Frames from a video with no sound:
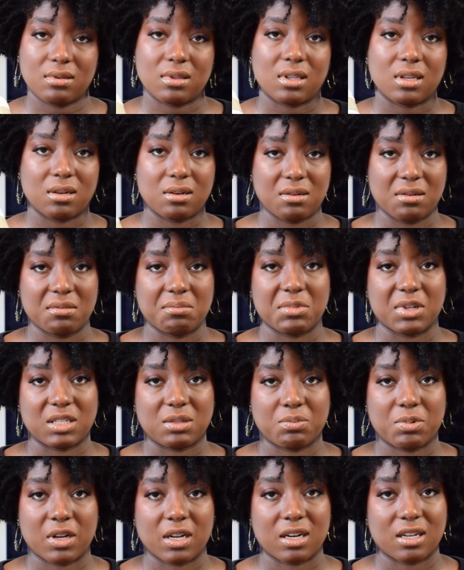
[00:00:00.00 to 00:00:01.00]
their
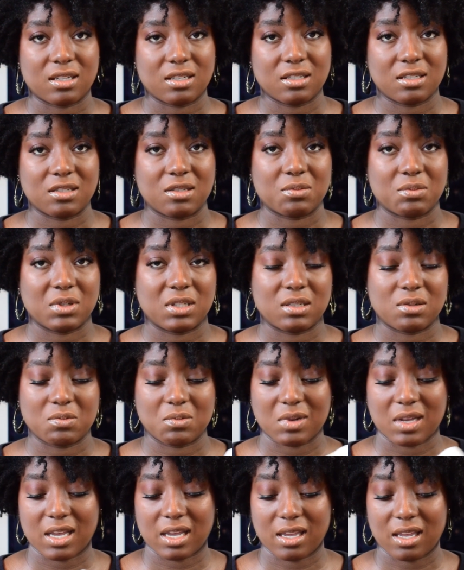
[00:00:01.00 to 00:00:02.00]
best product, and there's a reason
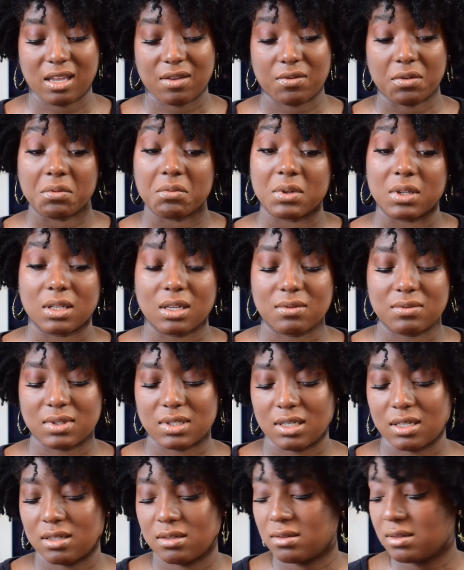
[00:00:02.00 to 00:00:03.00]
why everyone loves
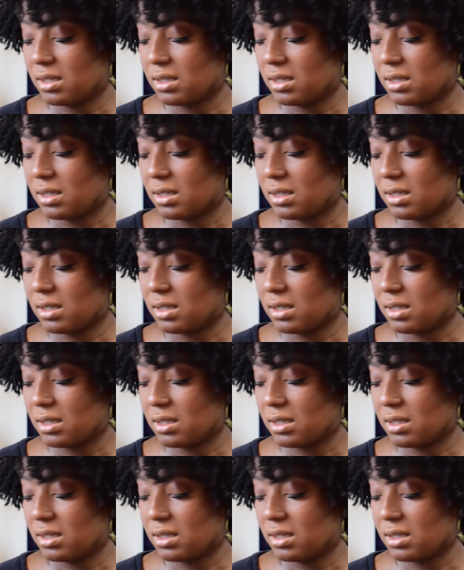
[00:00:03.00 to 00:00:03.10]
it.